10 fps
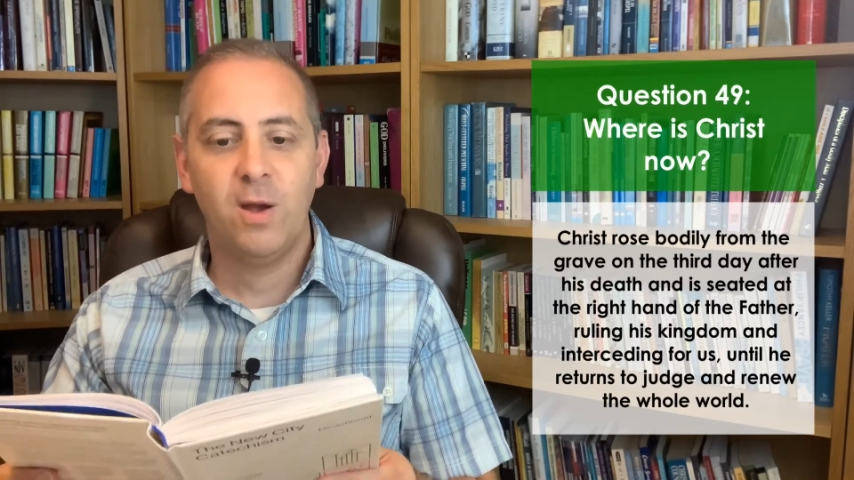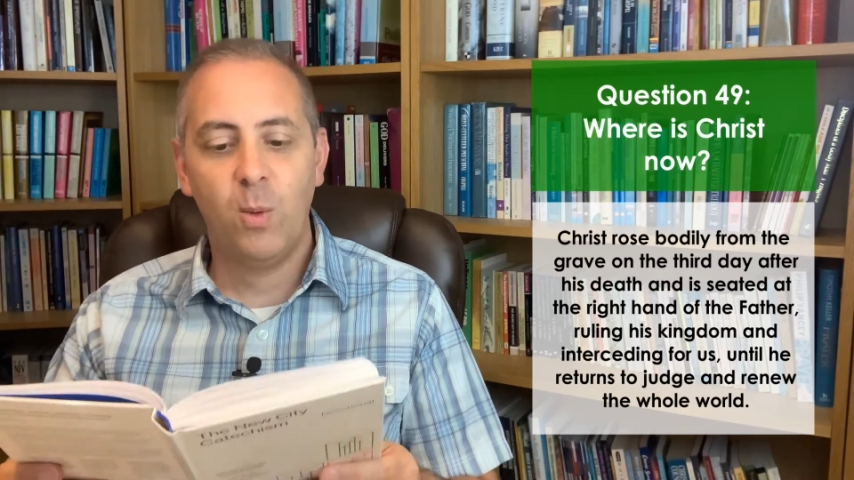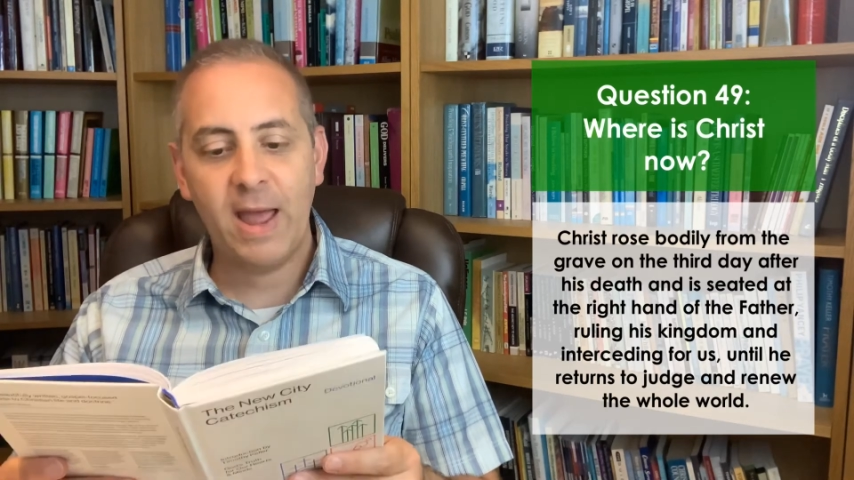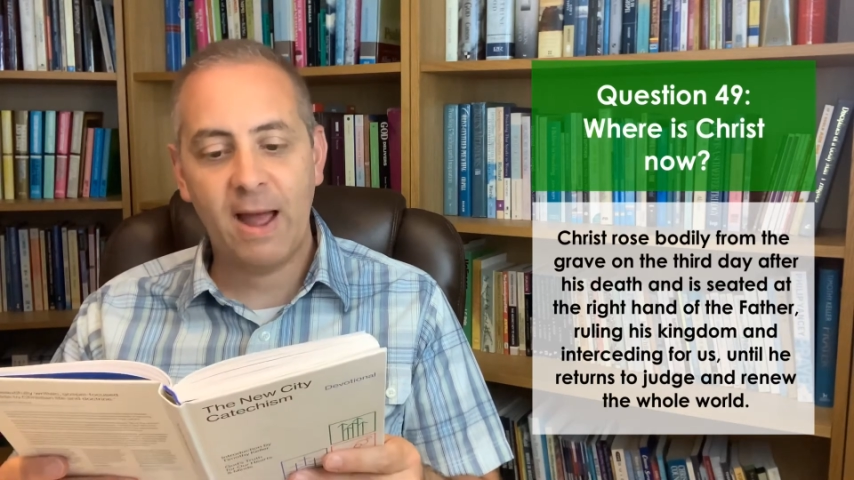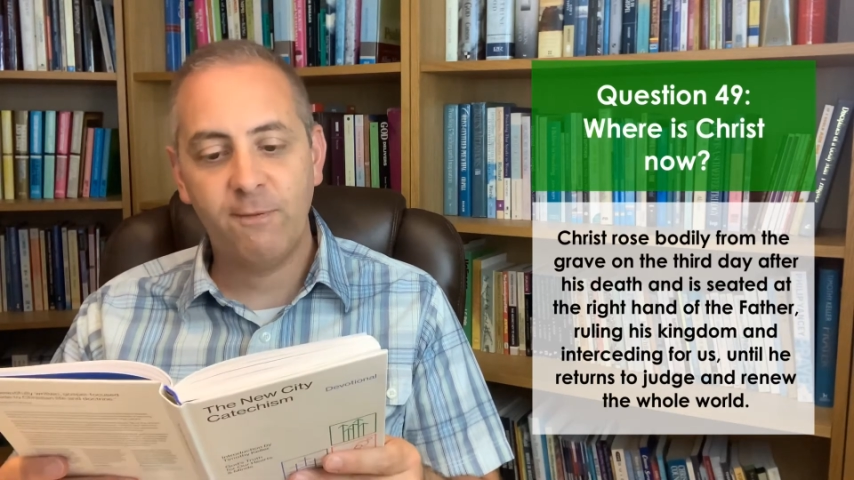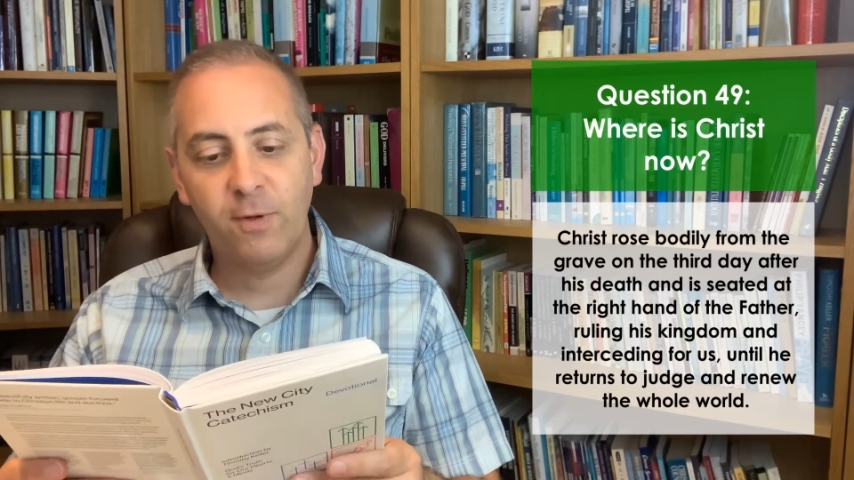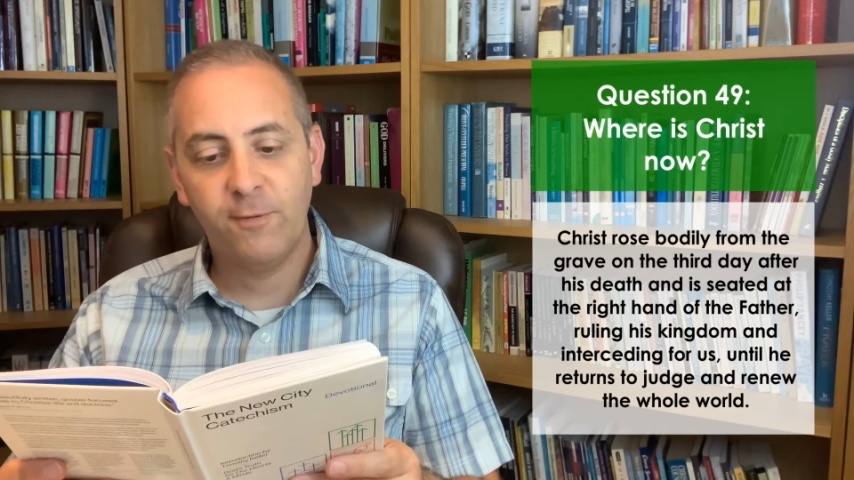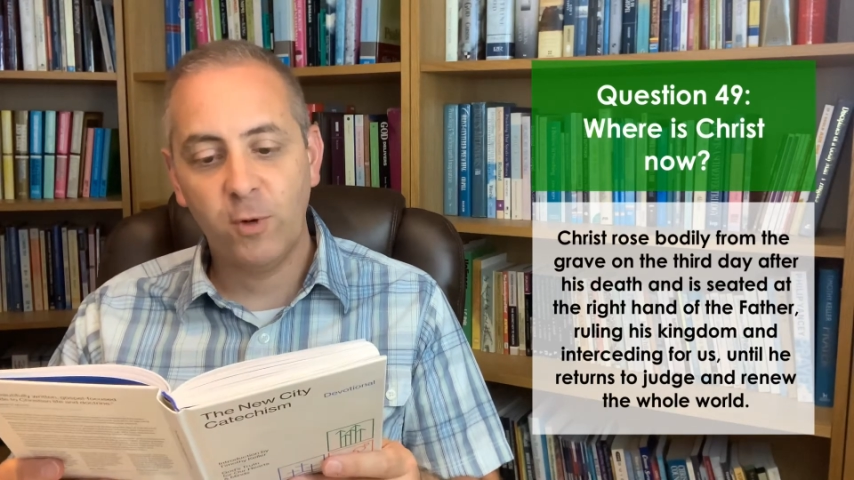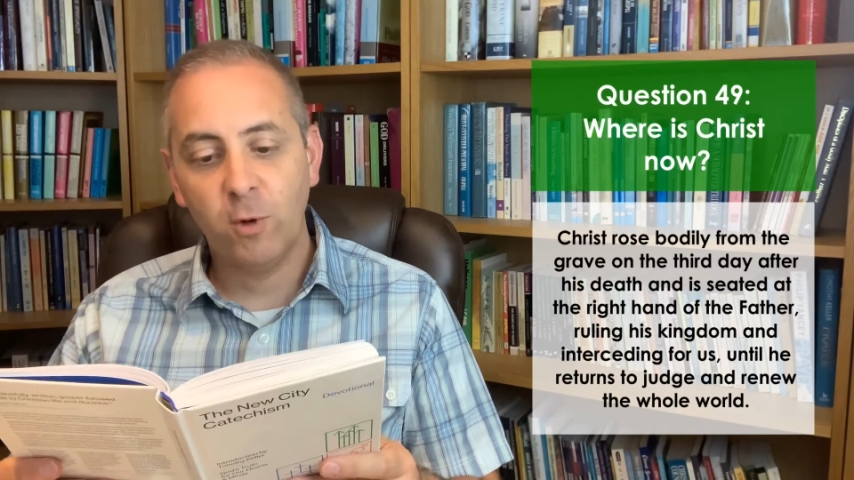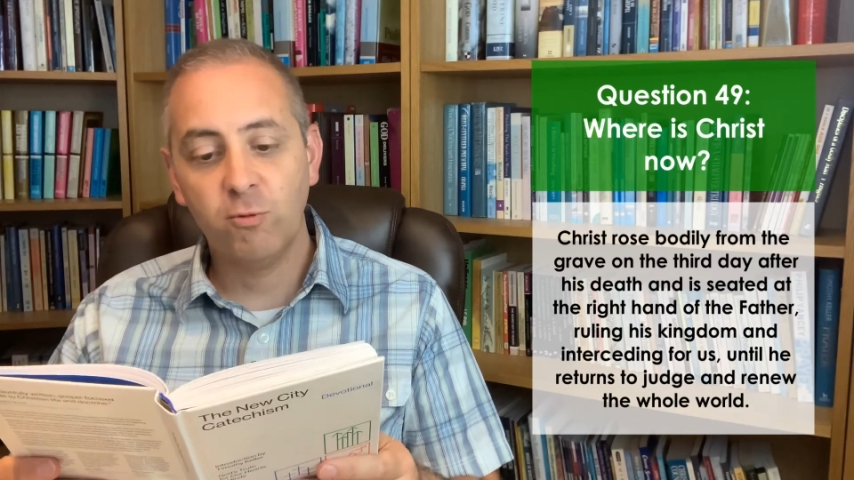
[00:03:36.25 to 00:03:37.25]
We have the
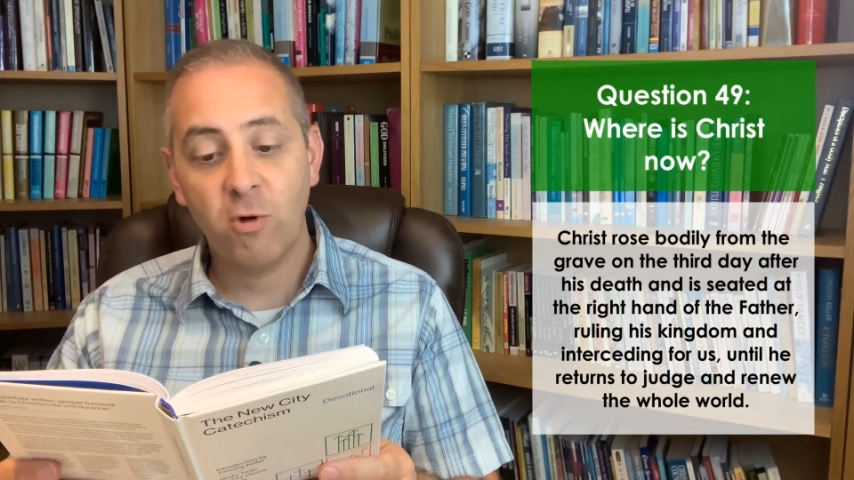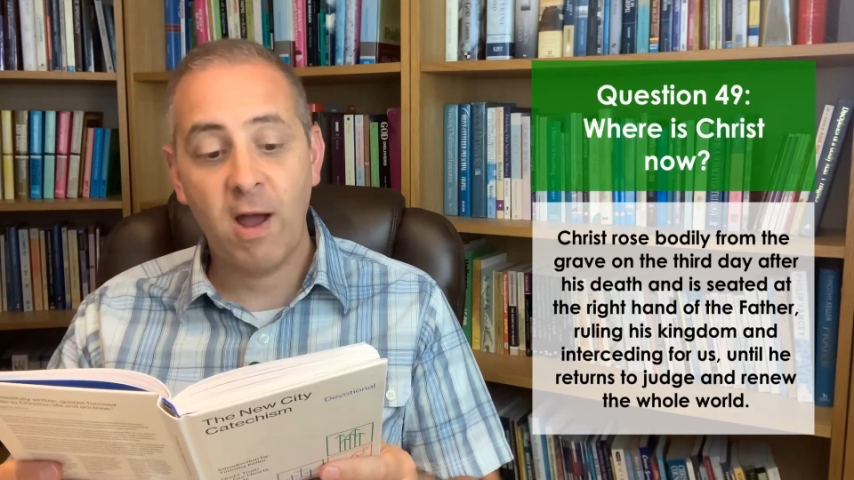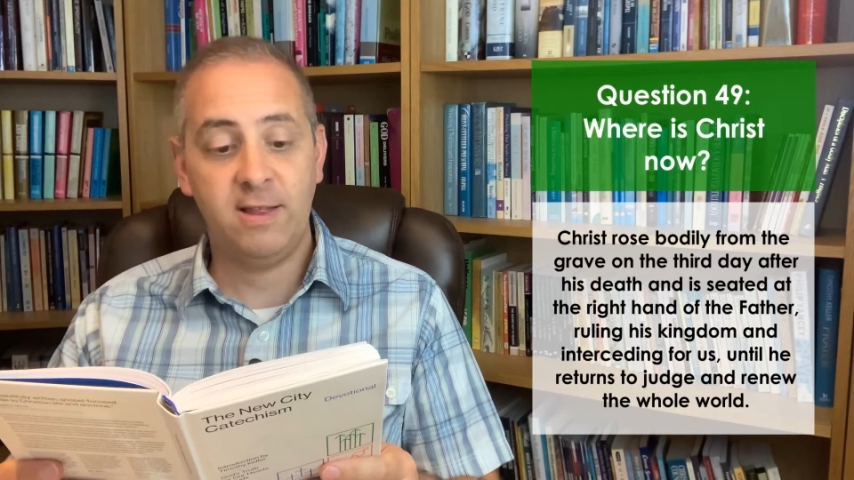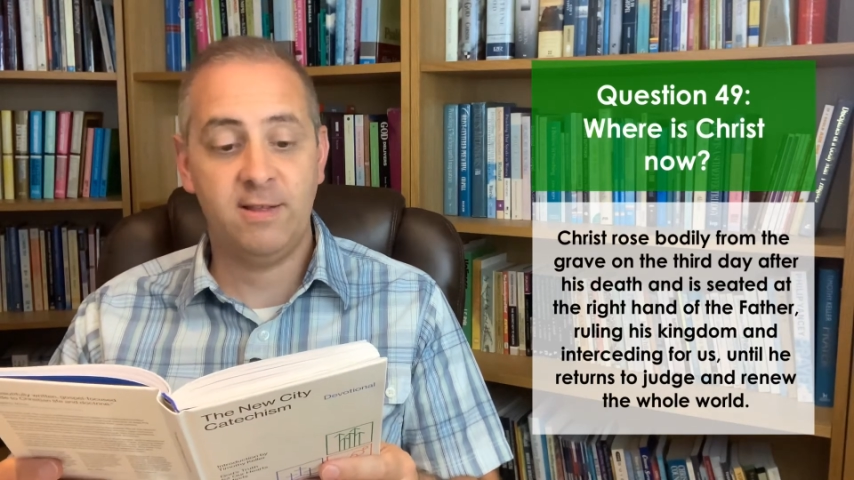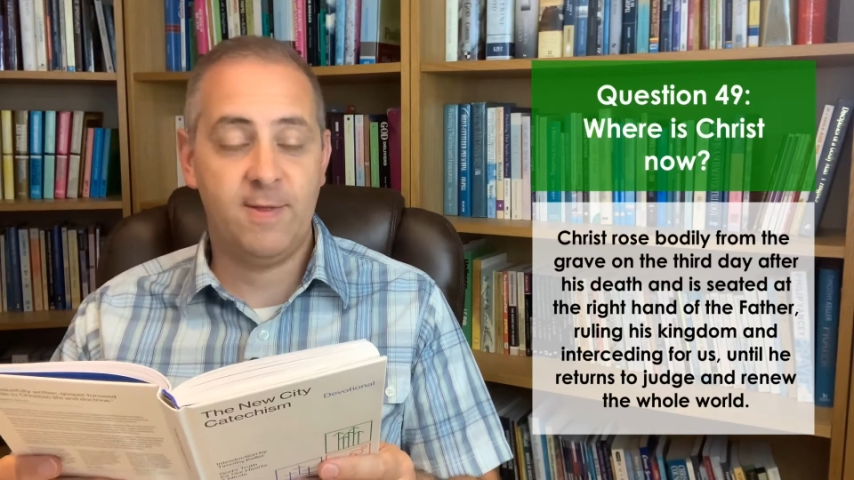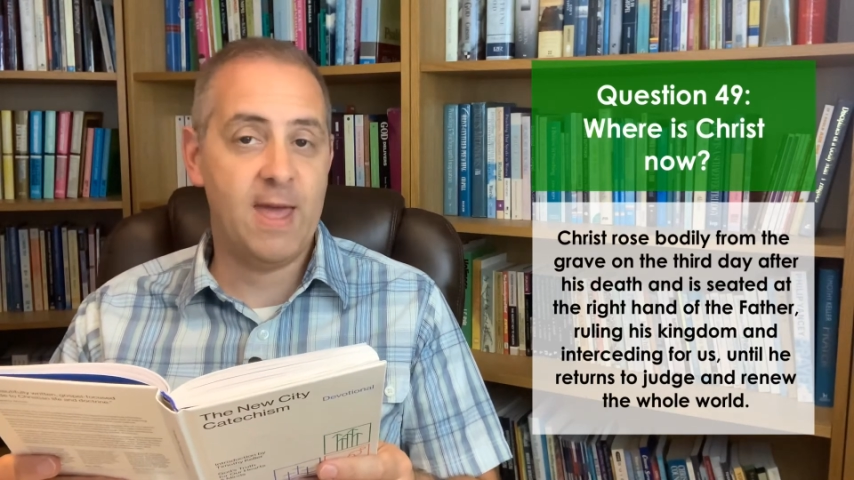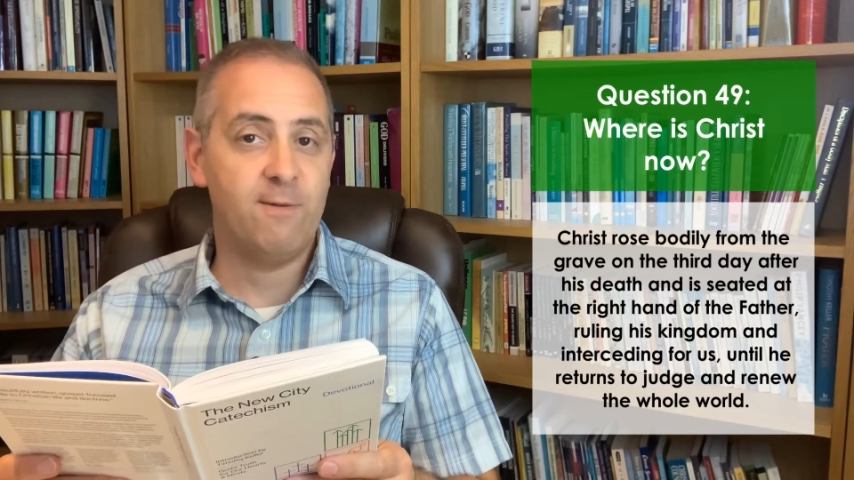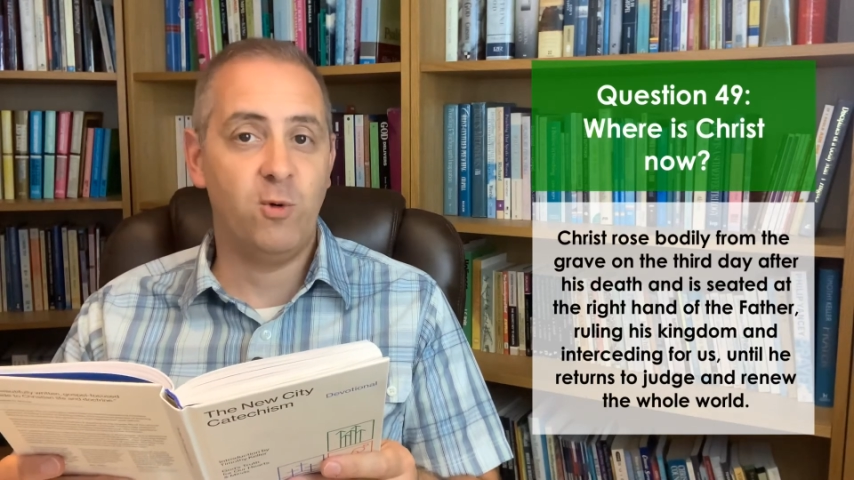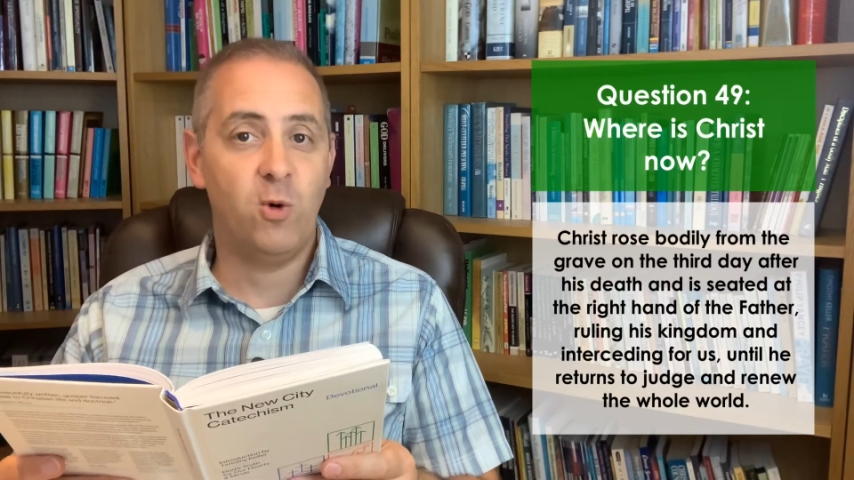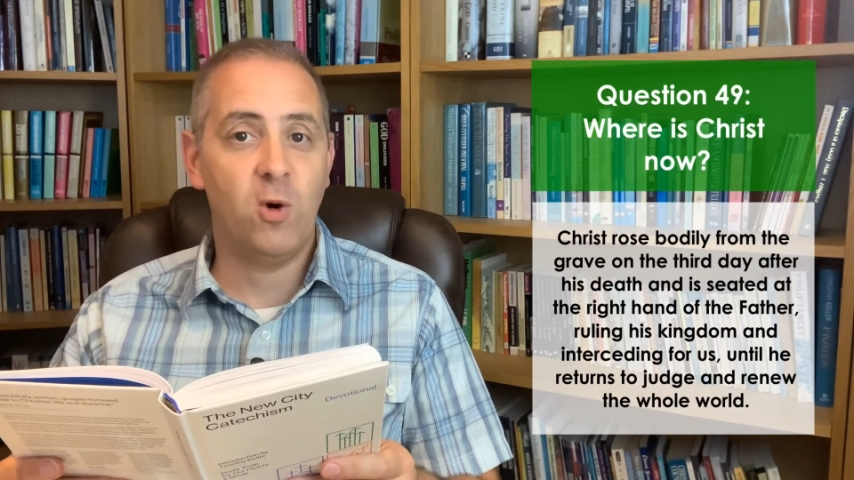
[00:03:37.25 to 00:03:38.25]
full rights,
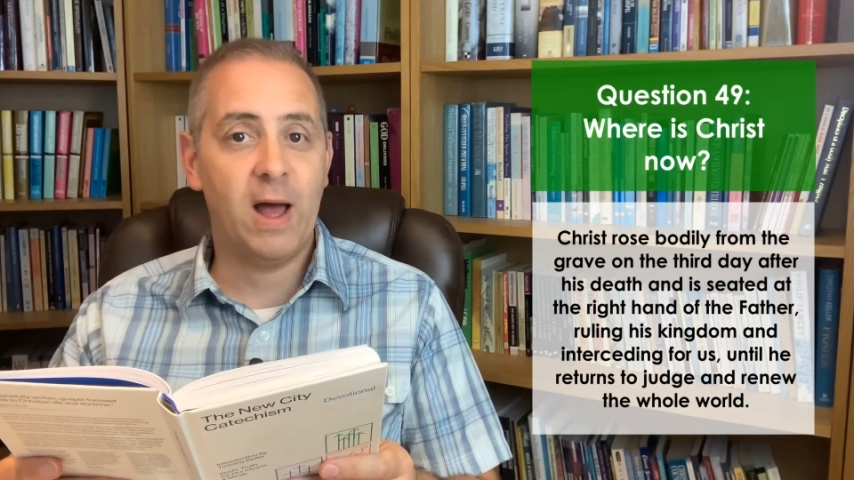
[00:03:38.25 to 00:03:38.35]
therefore,